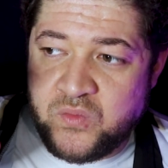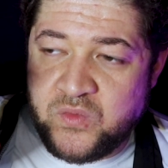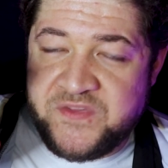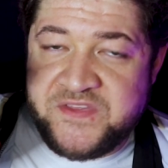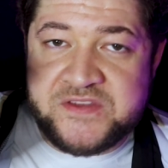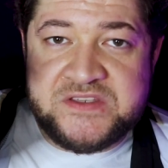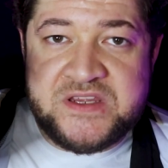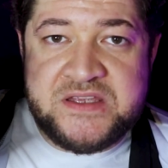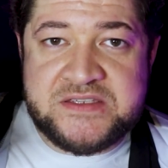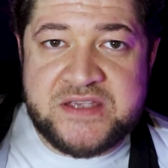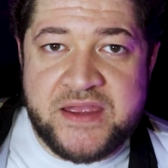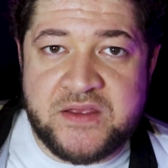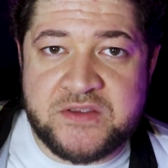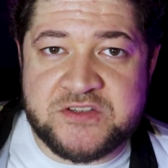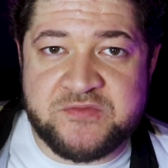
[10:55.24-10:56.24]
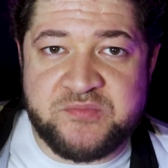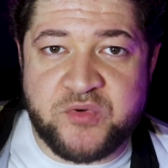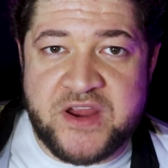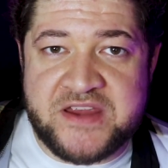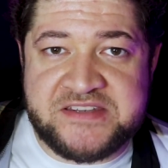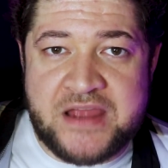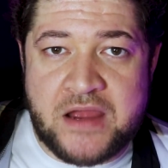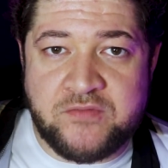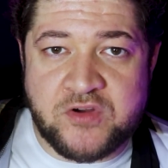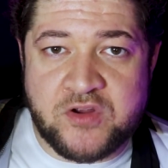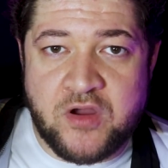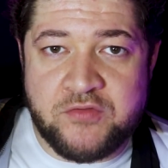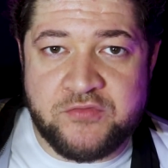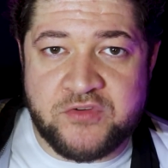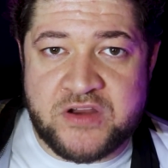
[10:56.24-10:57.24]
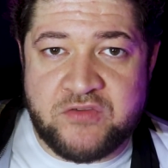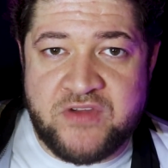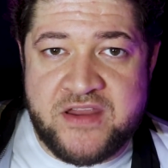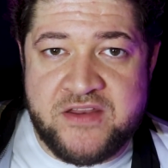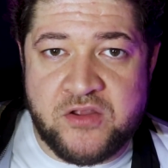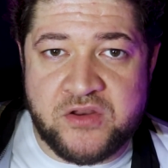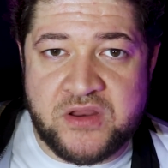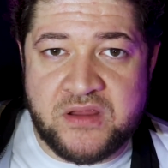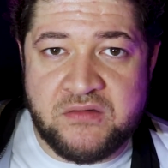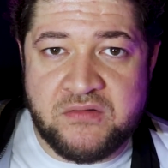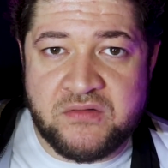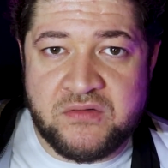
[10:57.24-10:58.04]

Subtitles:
with the details of breakdown recovery written on it.